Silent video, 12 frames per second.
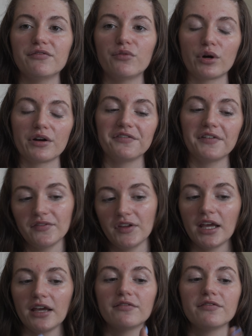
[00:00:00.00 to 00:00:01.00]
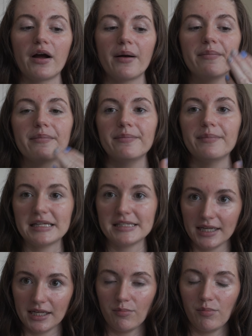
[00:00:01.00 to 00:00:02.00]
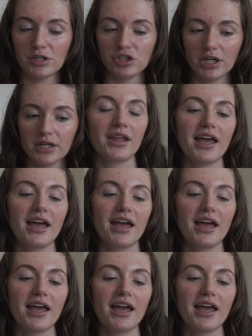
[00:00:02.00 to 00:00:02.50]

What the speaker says: $450 from my second paycheck.